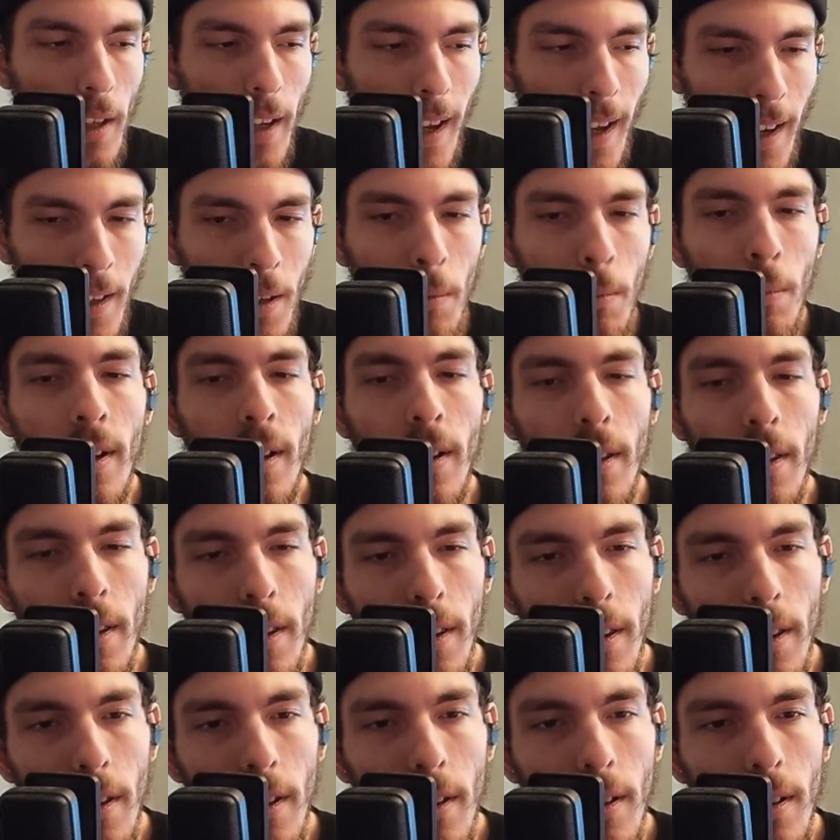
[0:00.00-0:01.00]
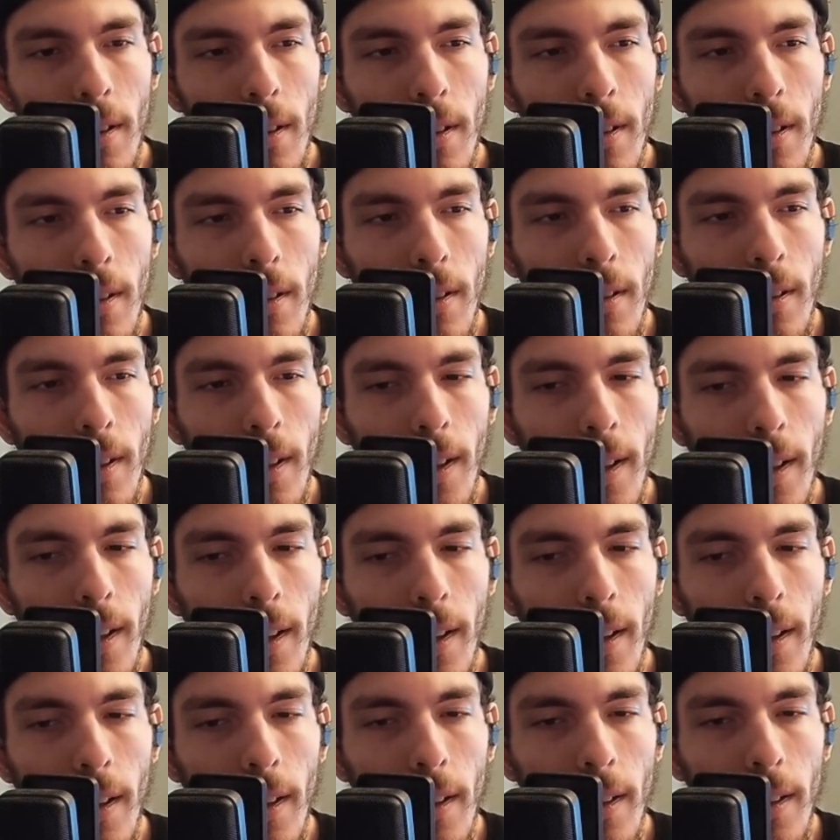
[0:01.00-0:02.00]
Annabeth
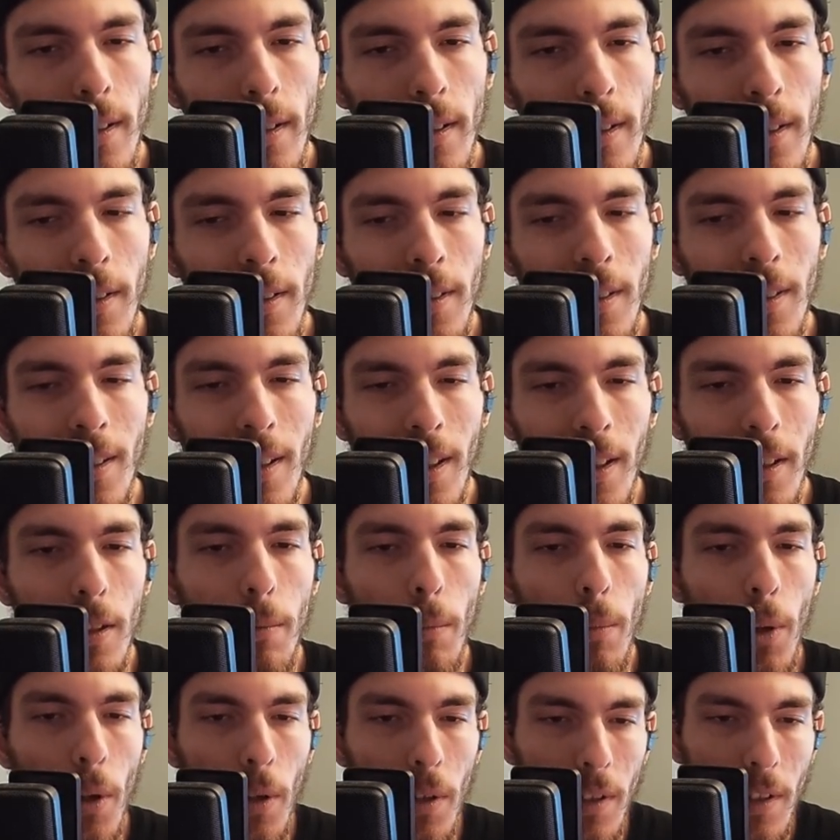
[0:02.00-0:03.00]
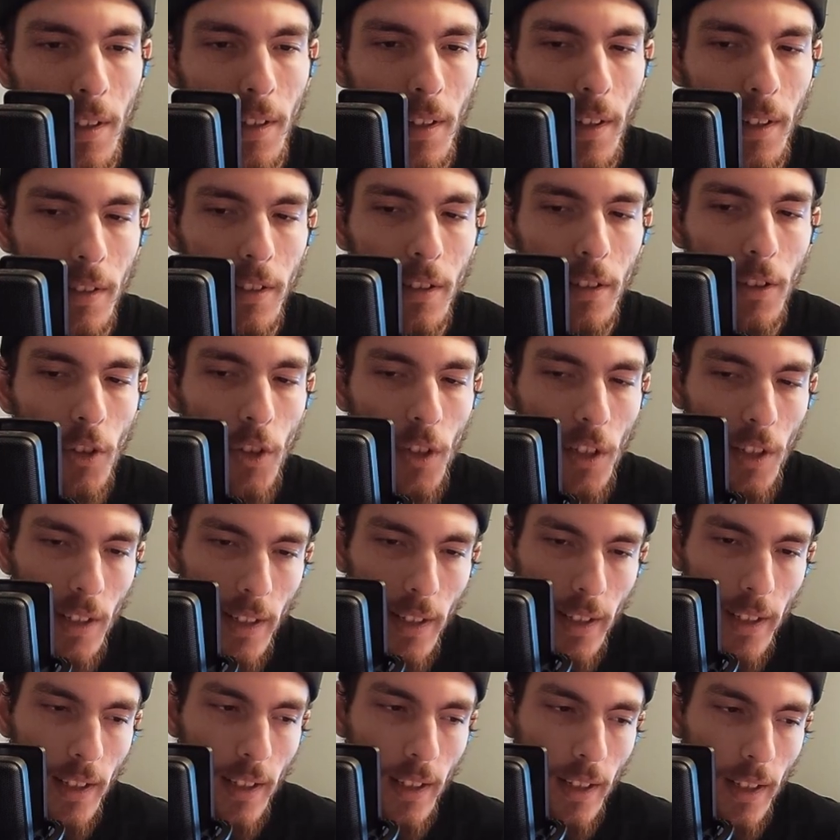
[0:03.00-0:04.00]
uh, does kiss Percy on the
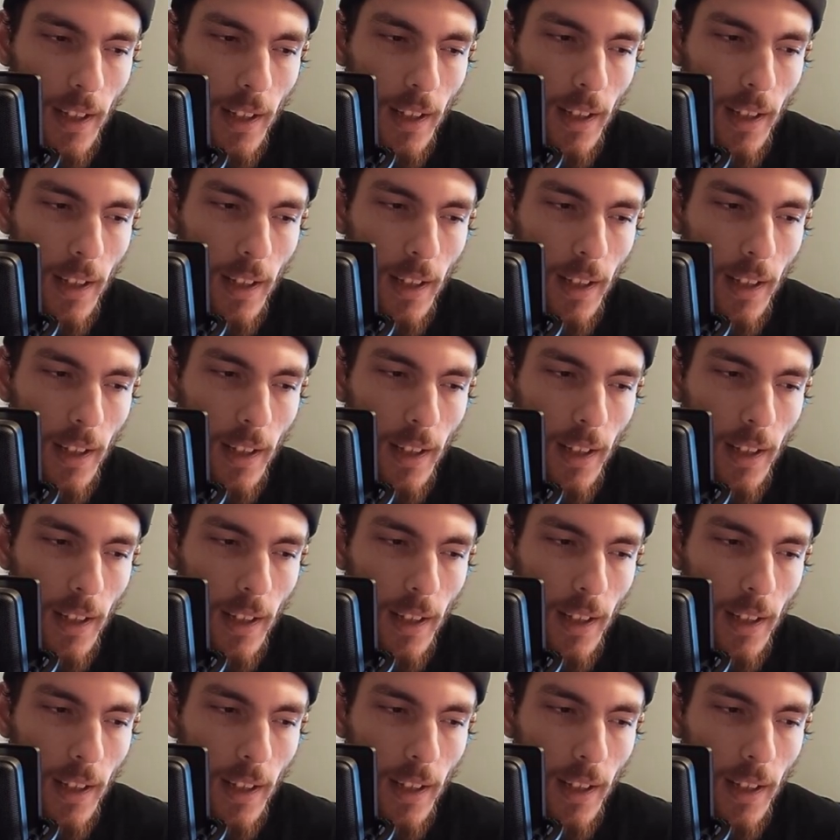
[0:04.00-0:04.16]
cheek,